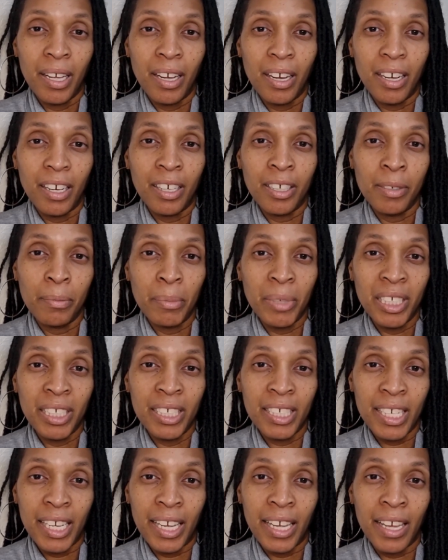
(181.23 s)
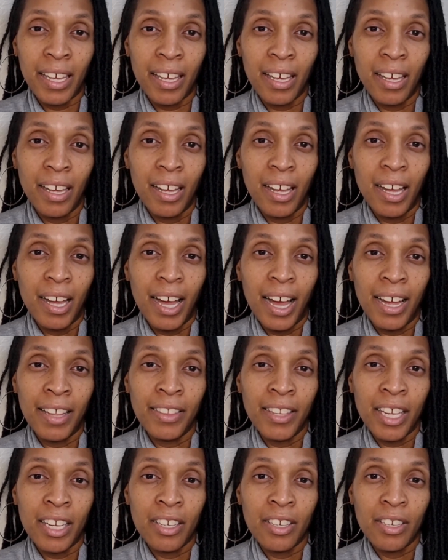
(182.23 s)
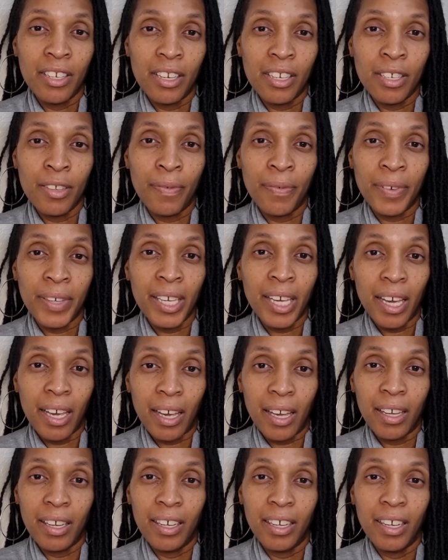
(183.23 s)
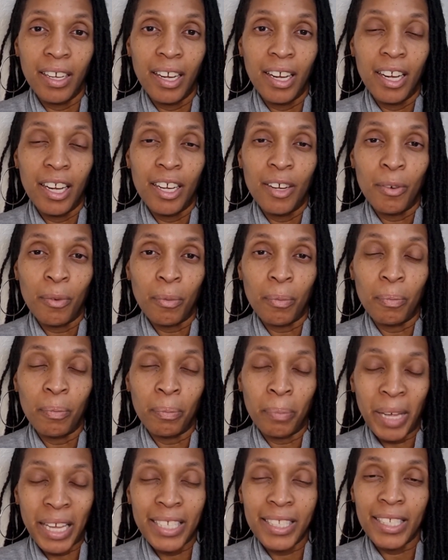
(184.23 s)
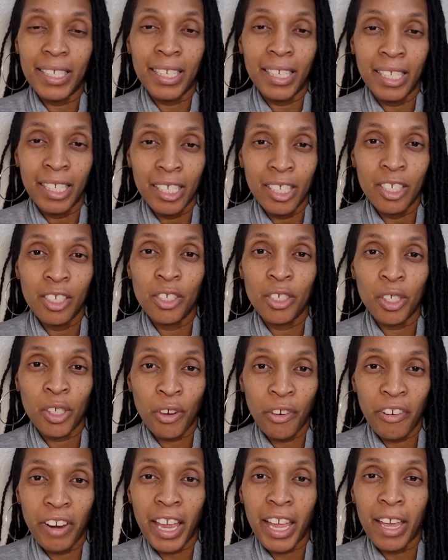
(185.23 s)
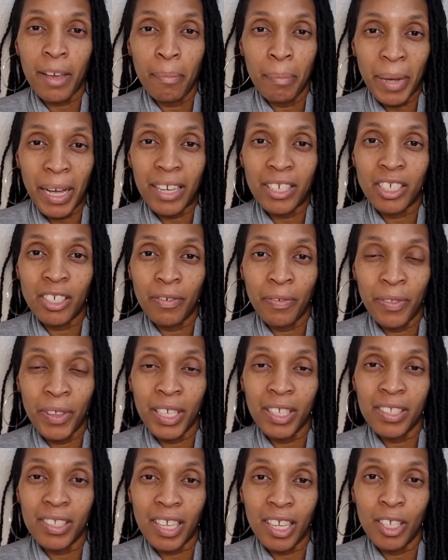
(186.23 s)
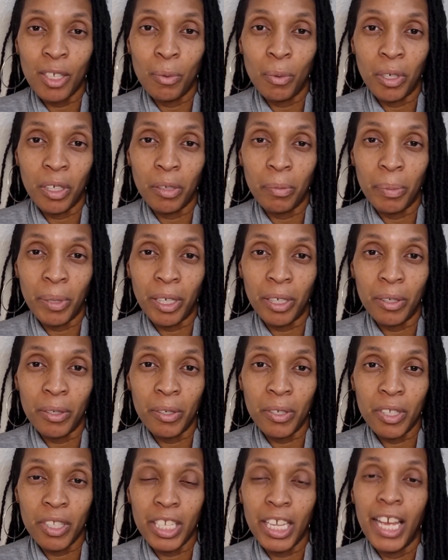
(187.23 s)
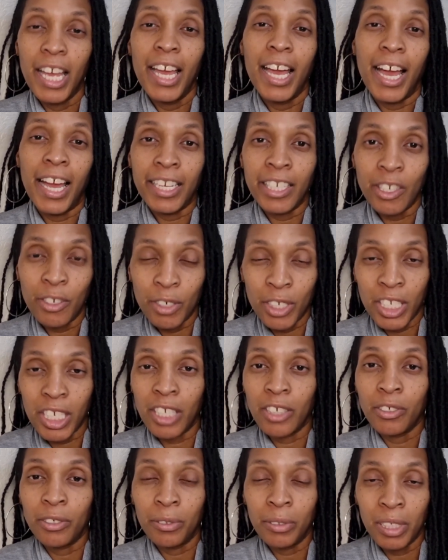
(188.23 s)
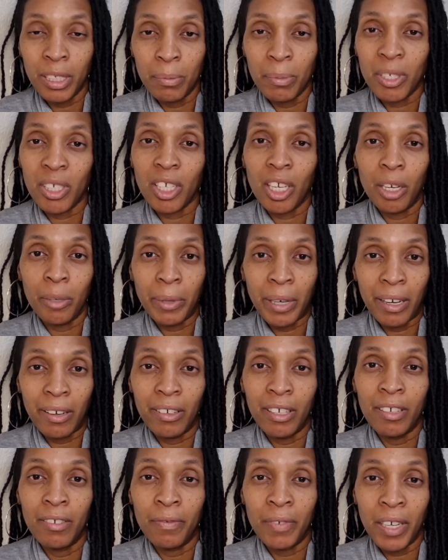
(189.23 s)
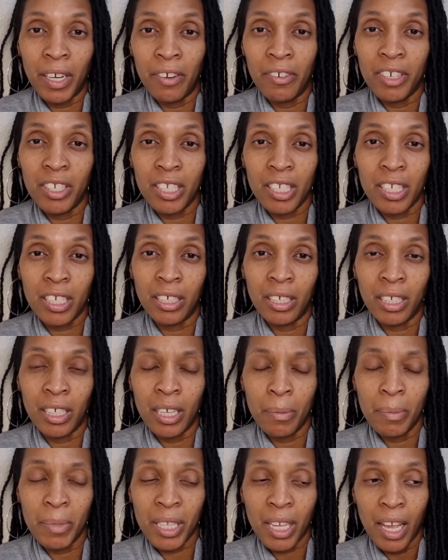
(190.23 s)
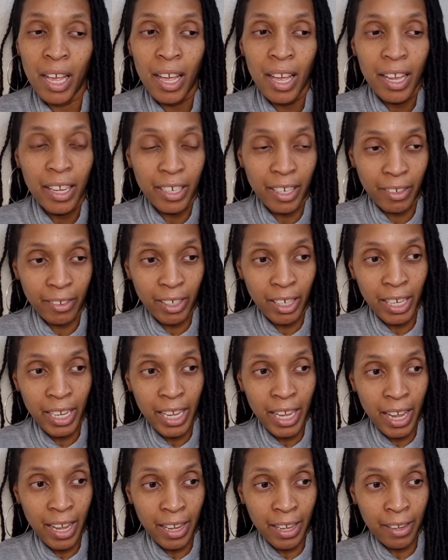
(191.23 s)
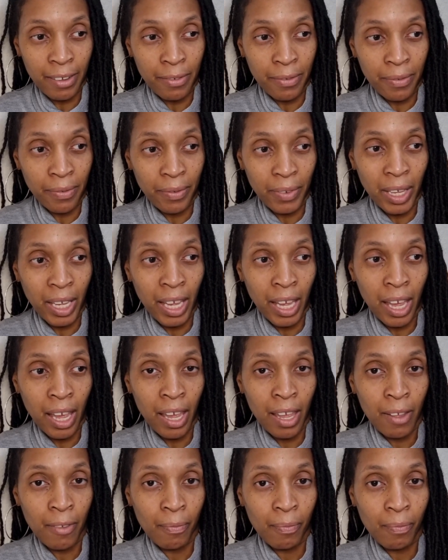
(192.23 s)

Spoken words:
on Monday, and then you forget. Basically, you just create a batch of things that you want to post and you schedule them to go out at various times. Now, I have a